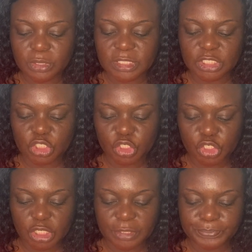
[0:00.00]

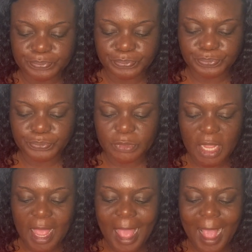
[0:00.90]
decision
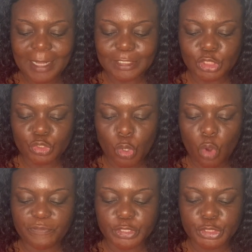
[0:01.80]
to
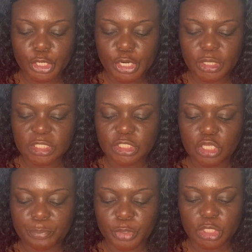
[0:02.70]
overturn the
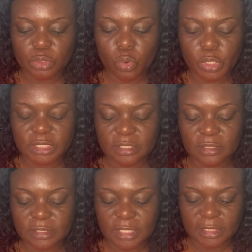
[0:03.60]
summary court
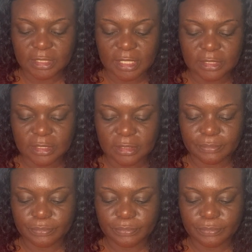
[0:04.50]
sentence.